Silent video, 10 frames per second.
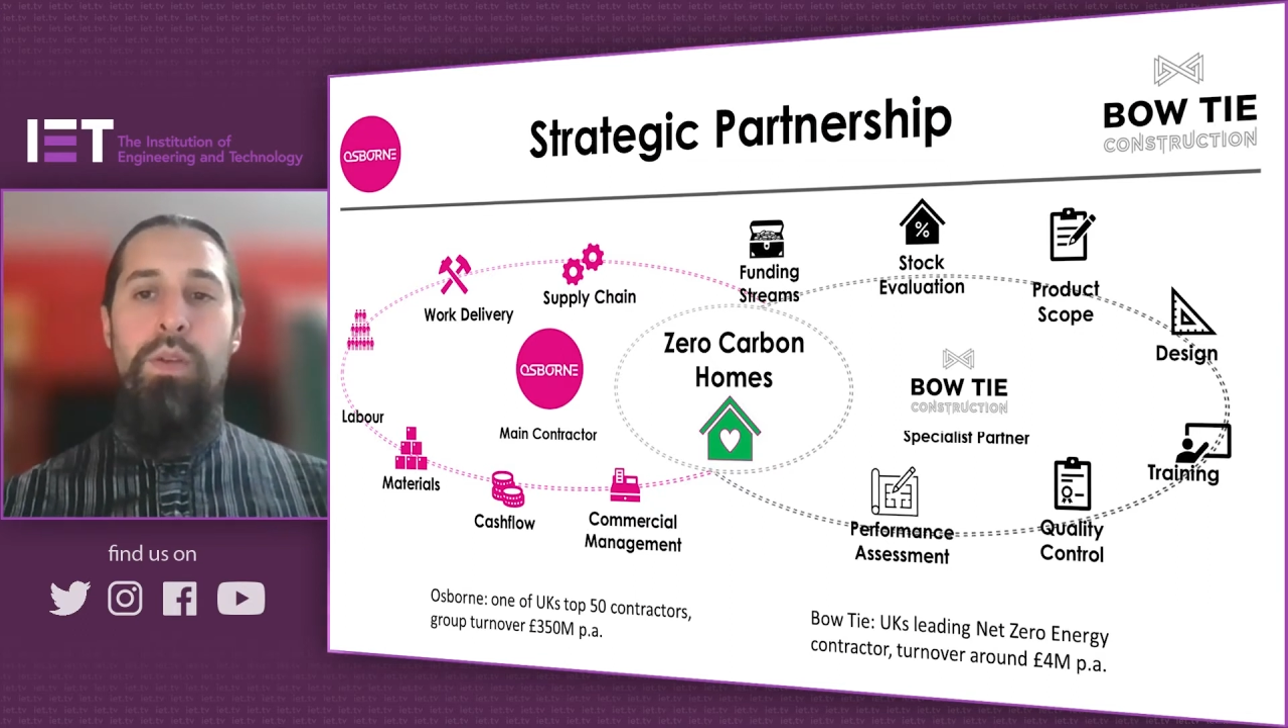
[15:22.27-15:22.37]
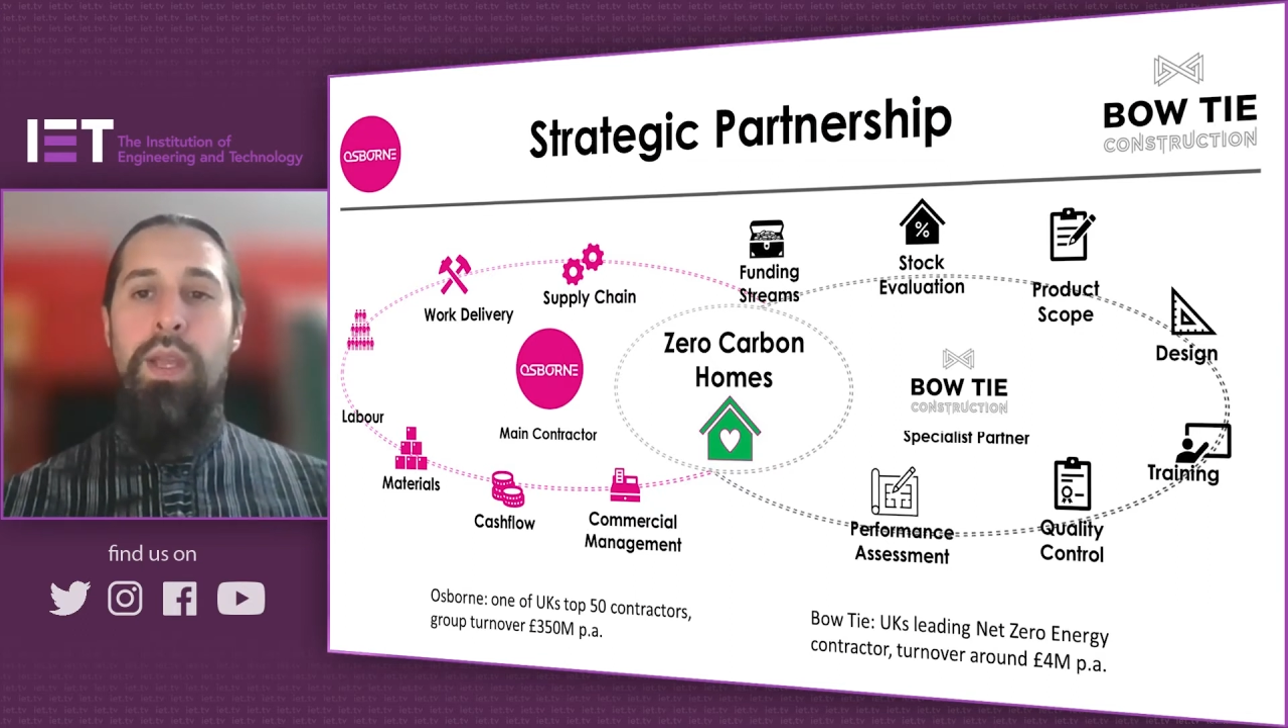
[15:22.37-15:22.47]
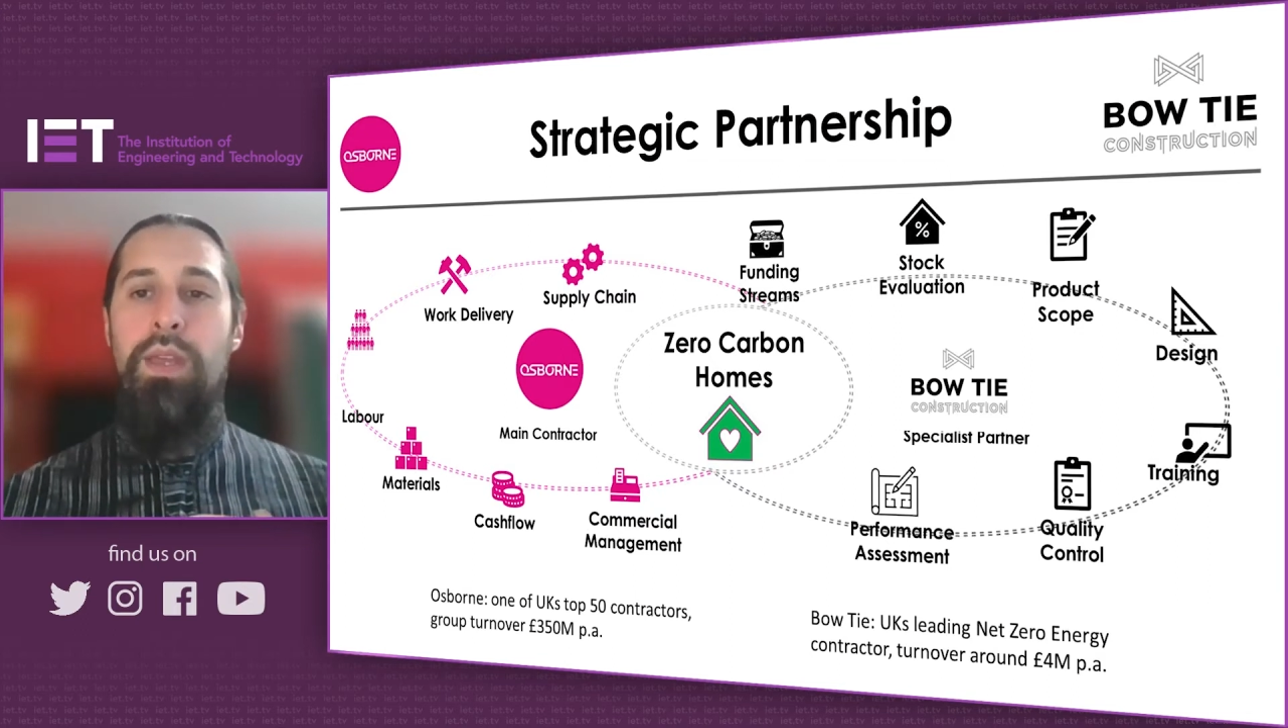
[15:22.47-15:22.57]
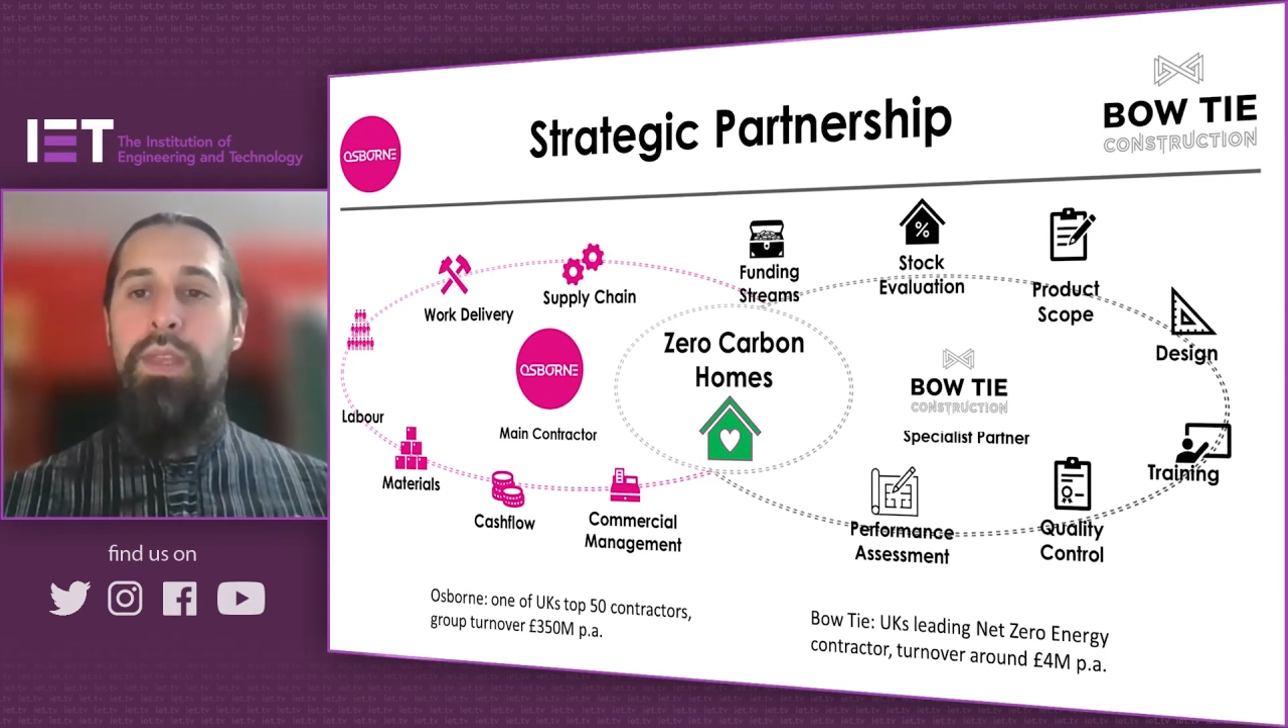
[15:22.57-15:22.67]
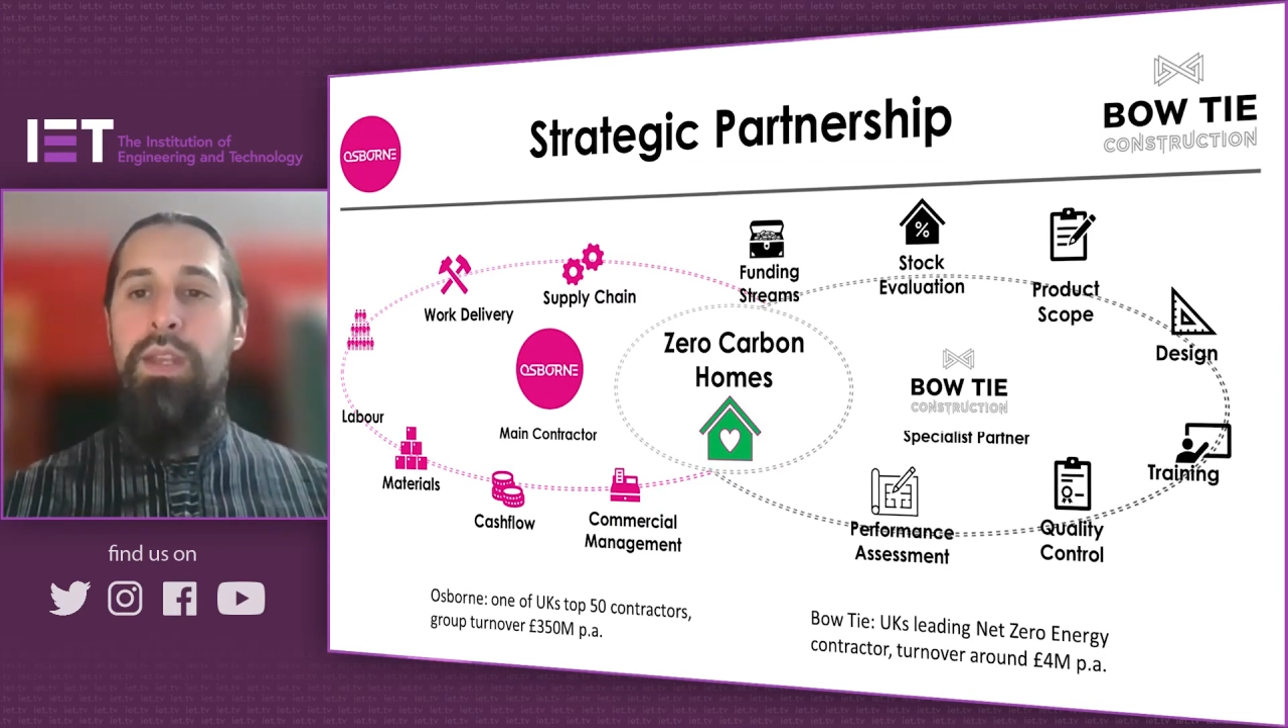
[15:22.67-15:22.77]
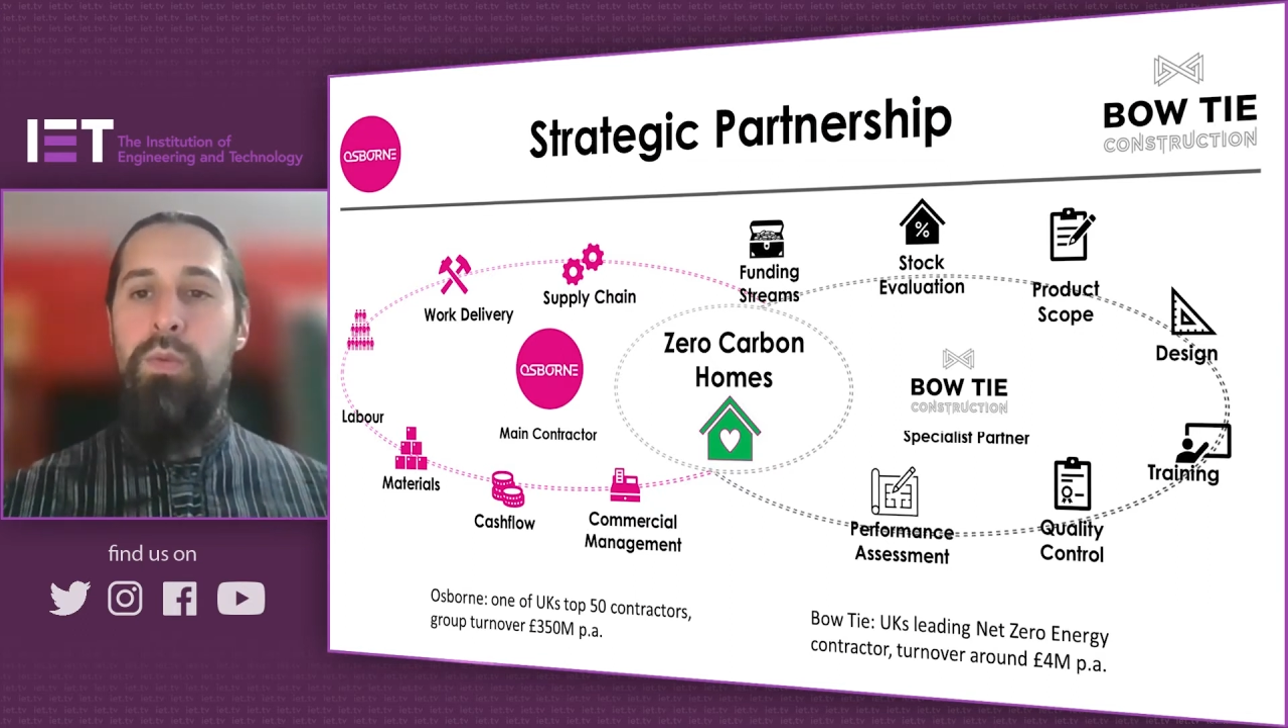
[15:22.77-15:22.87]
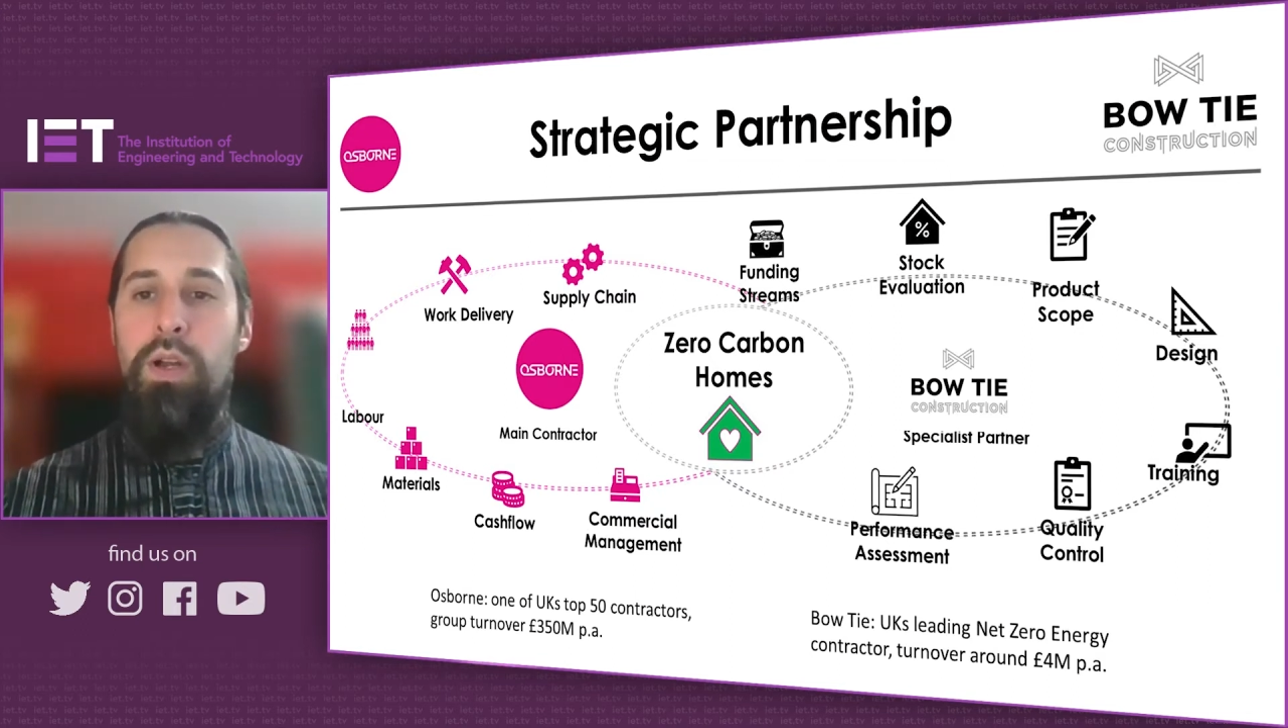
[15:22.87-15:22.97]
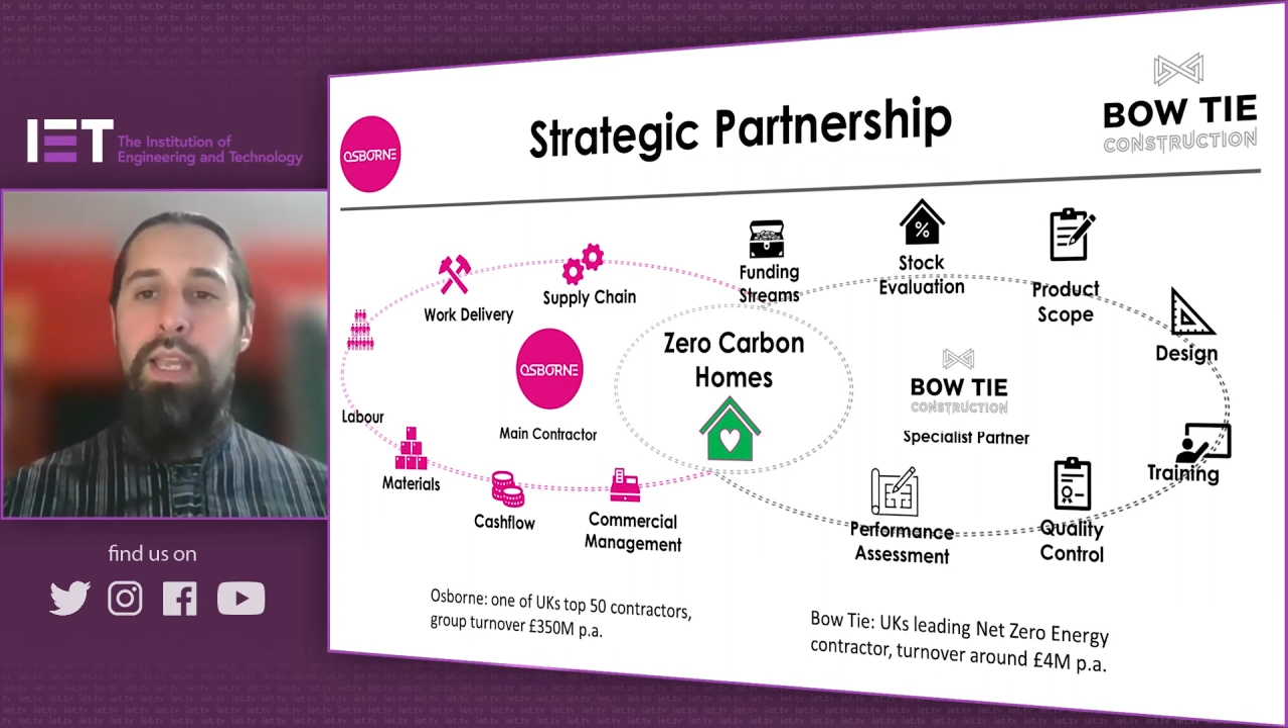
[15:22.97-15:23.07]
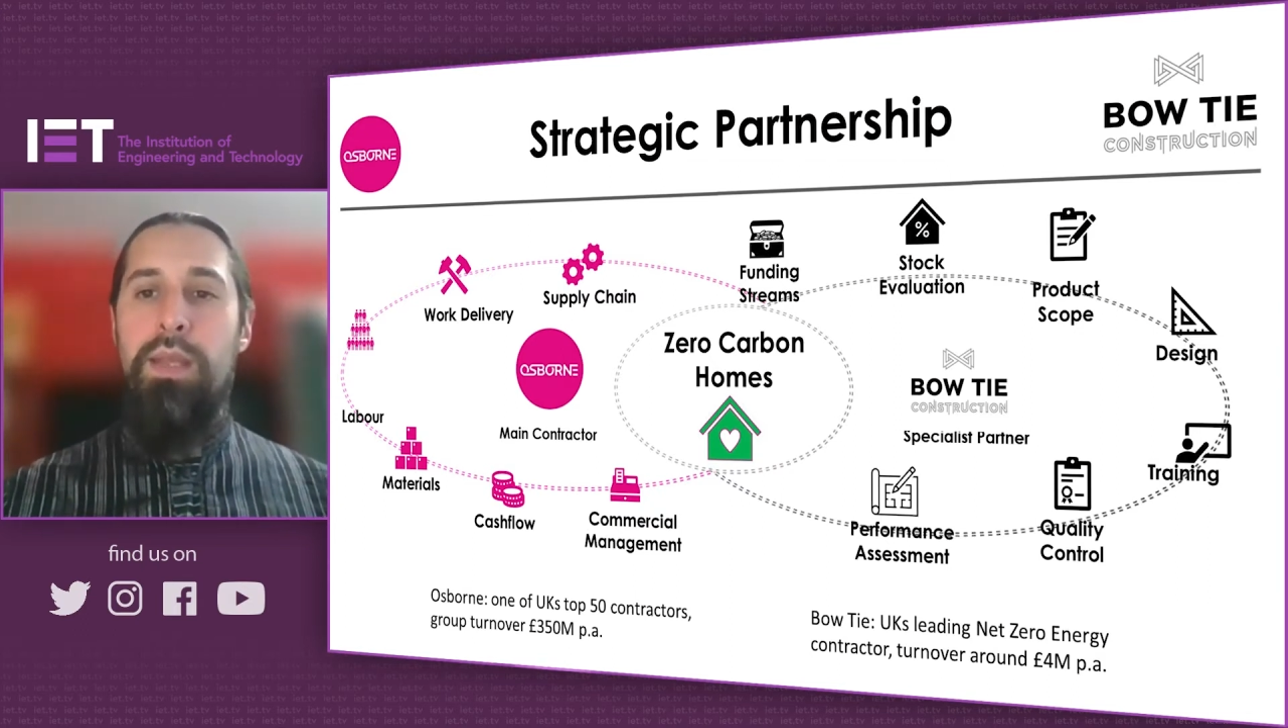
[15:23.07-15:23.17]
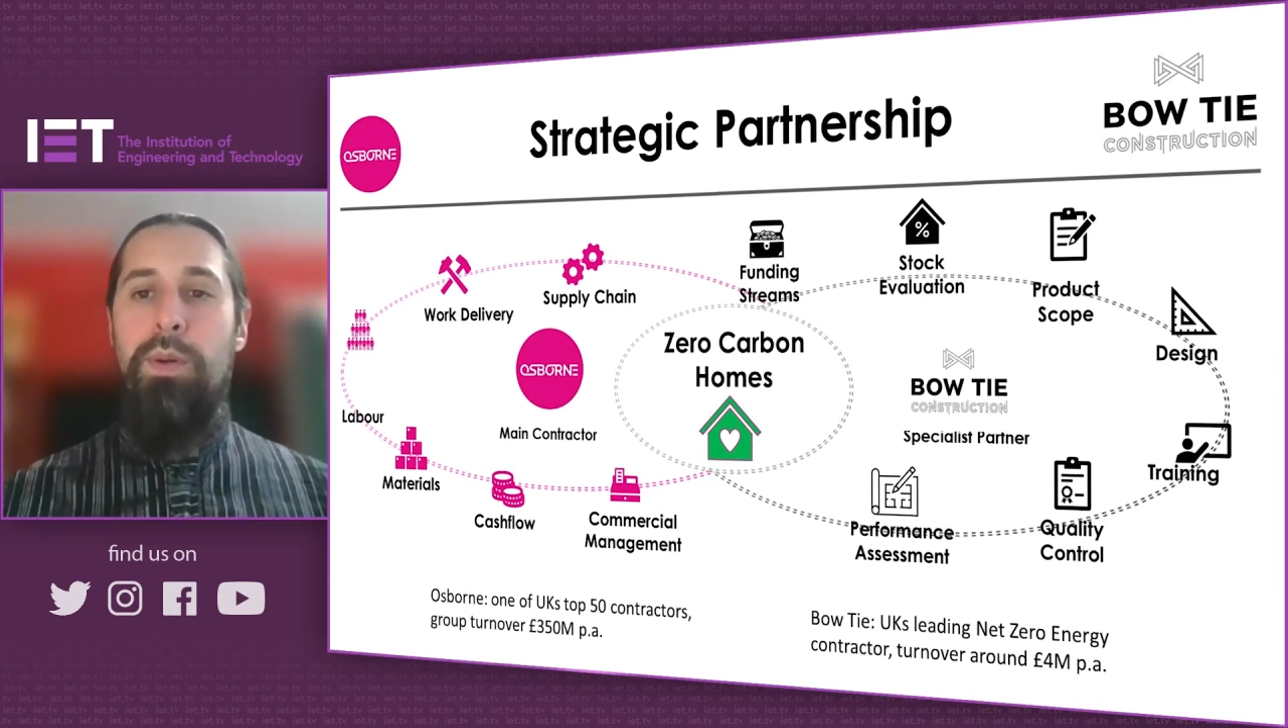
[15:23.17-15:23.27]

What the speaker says: we can then work in